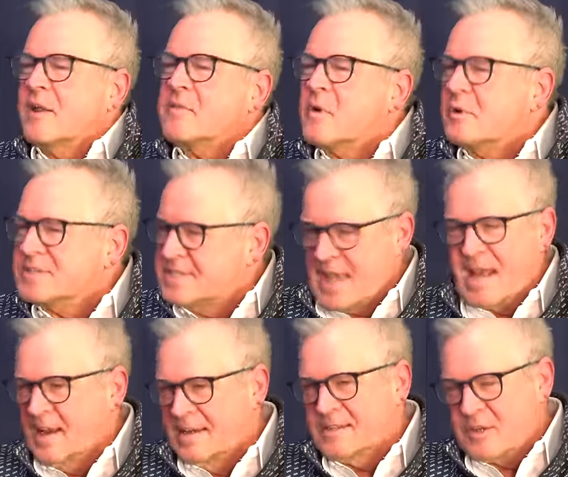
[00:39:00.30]
know, the whole
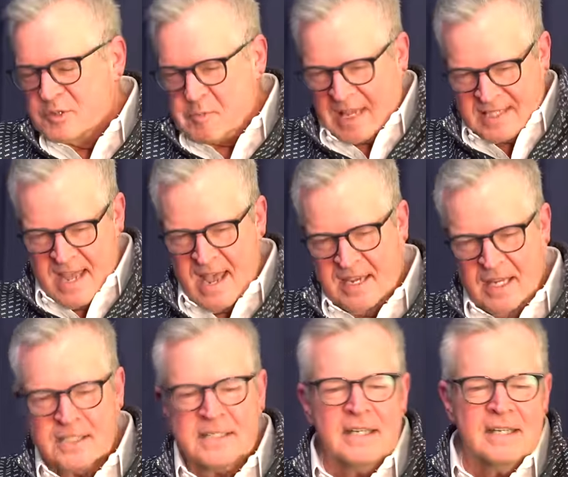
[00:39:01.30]
setting is so
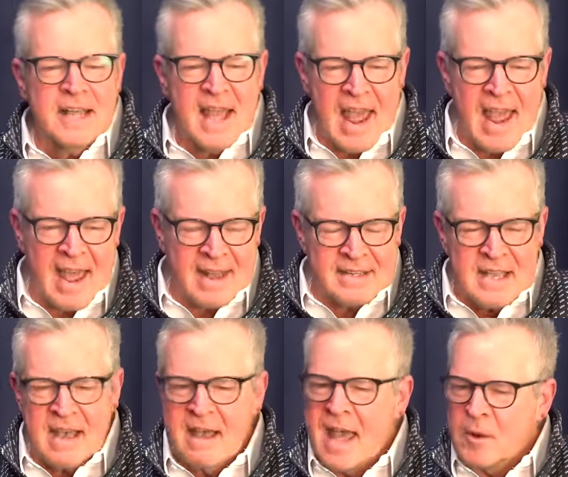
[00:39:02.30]
spectacular. And
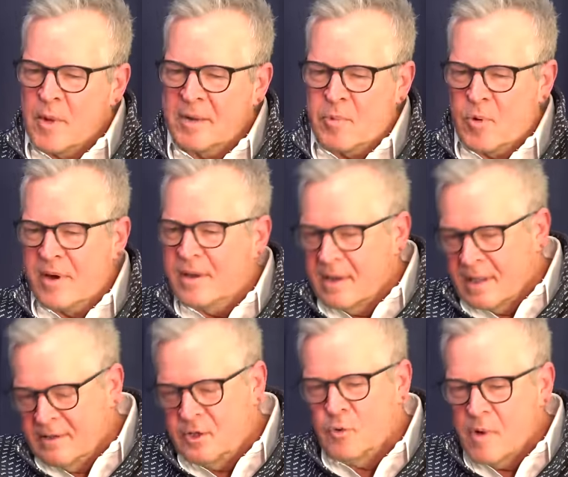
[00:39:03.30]
uh, at one point,
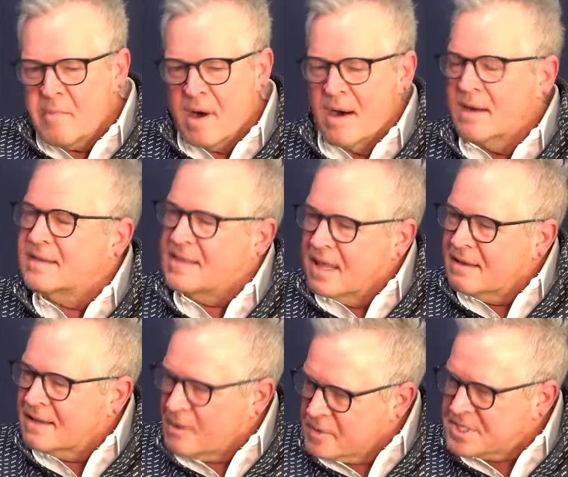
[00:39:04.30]
you remarked that
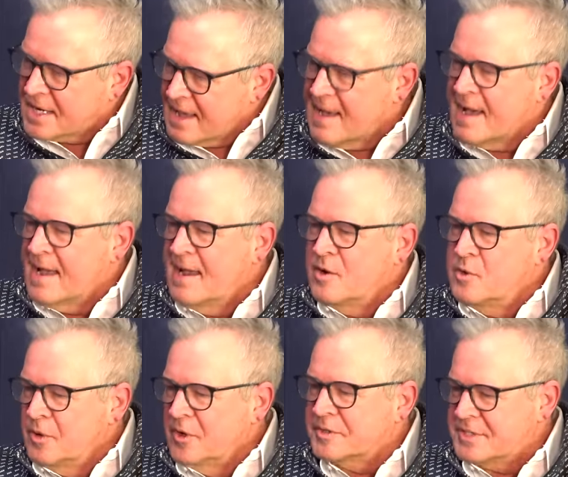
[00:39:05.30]
there was a guy who
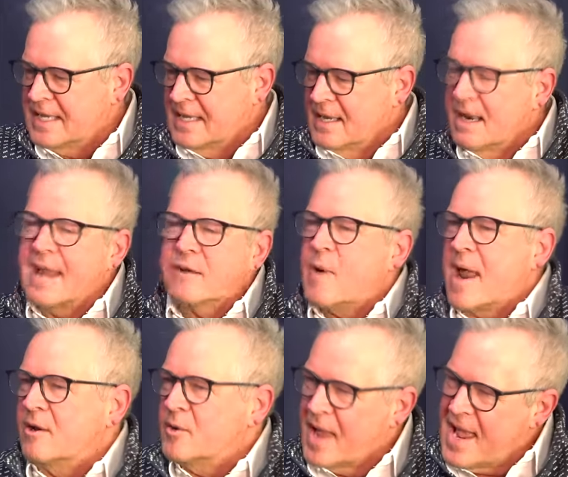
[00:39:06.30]
looked like Greg
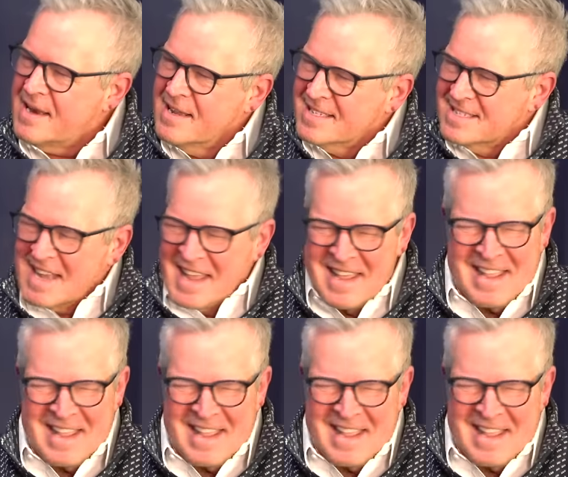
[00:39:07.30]
Louganis.